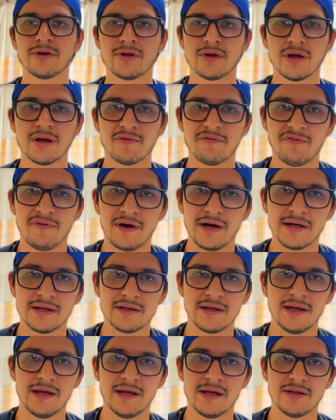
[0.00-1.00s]
you going to
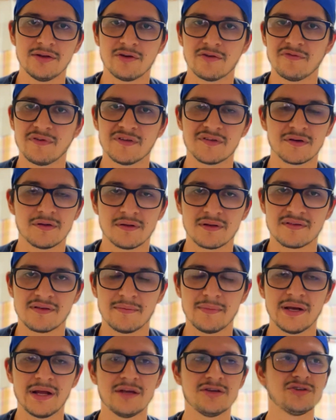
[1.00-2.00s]
find in your physical
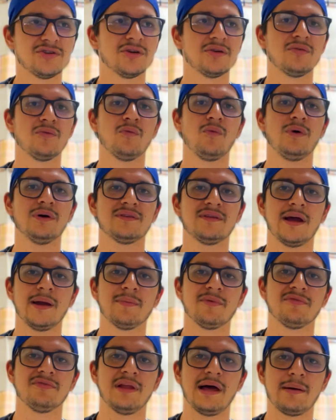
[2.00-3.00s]
examination, what type
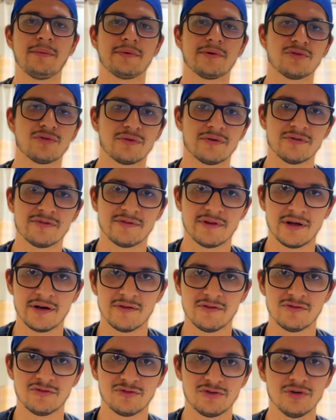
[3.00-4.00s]
of laboratory
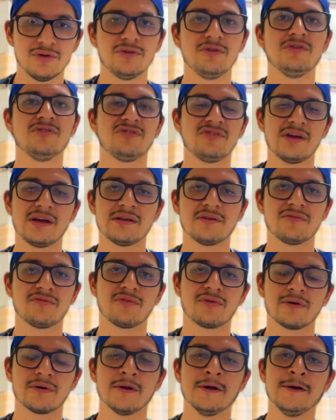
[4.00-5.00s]
studies should you send
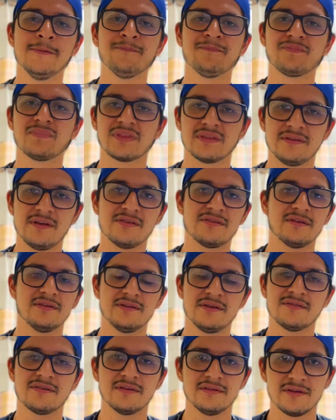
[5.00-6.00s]
for this and
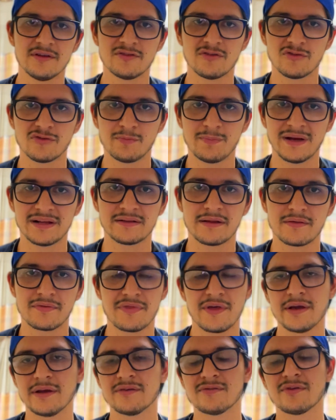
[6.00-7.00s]
this and this suspected
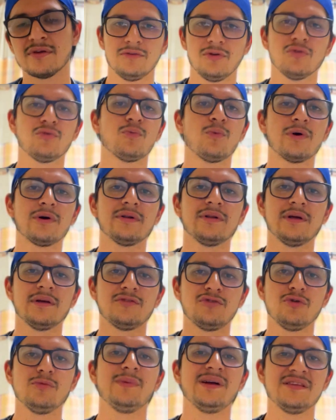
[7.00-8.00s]
things. Those were the
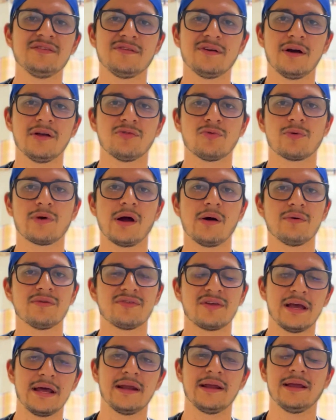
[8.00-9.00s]
two main sites where I was
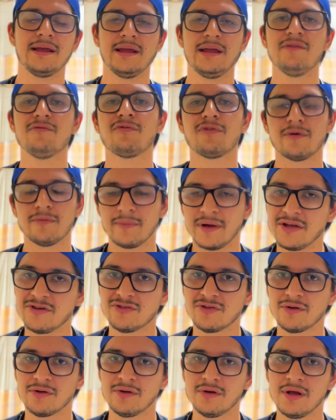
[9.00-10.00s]
getting
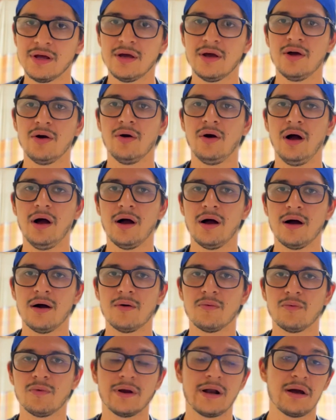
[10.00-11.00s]
information
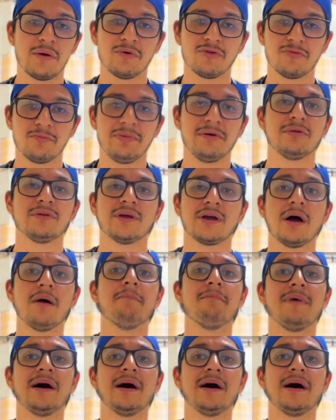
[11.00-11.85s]
when I was building up